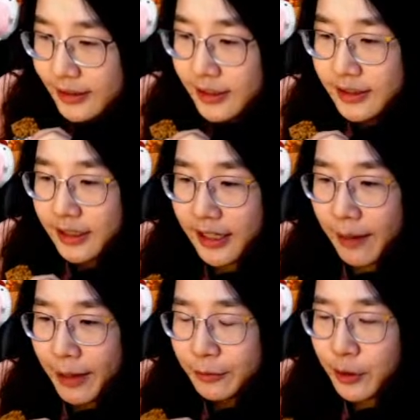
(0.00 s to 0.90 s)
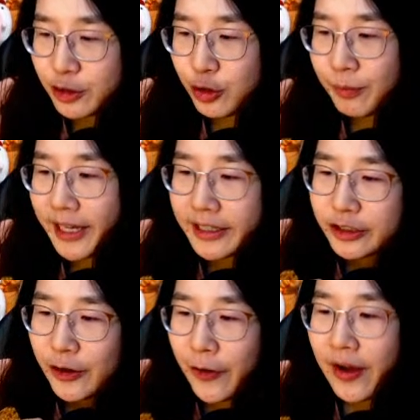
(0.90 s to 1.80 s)
the game I'm trying to make.
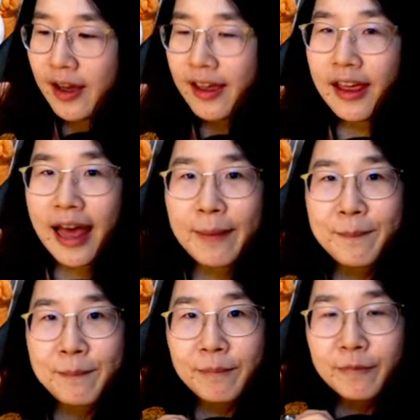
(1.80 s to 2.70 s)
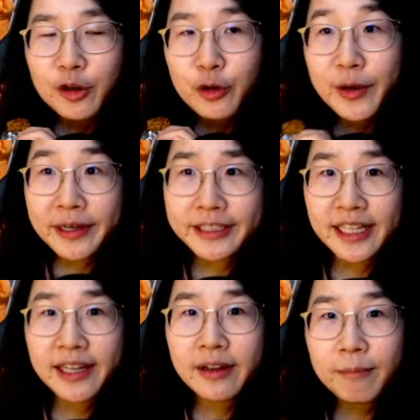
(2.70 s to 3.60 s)
So I'm
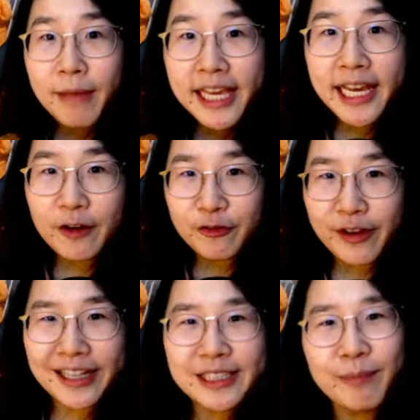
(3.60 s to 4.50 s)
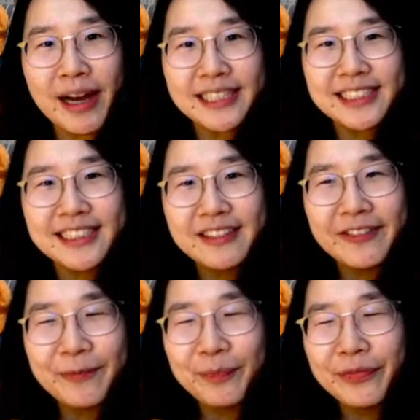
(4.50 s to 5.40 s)
making a face, but
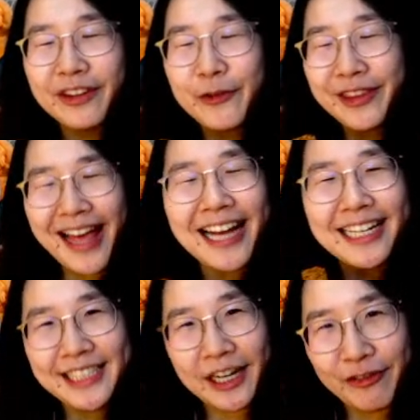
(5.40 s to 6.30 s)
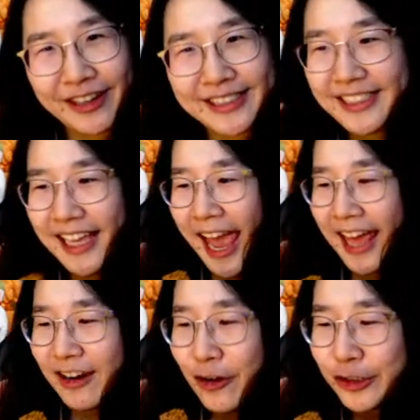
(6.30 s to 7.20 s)
with Akacang face. And
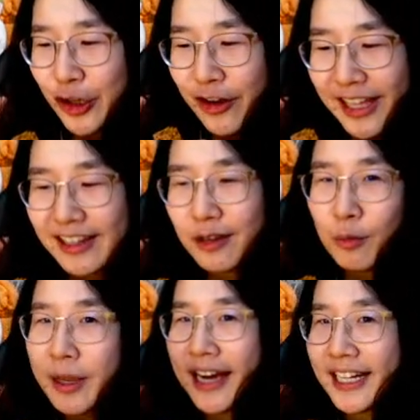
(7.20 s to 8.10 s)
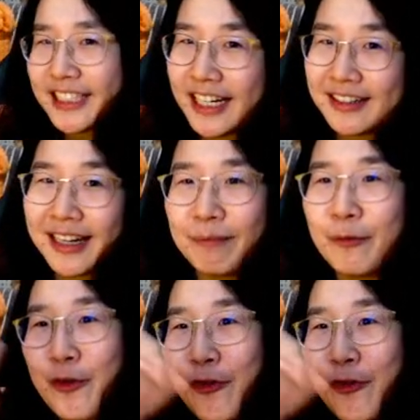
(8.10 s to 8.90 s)
also later it will be Akacang that move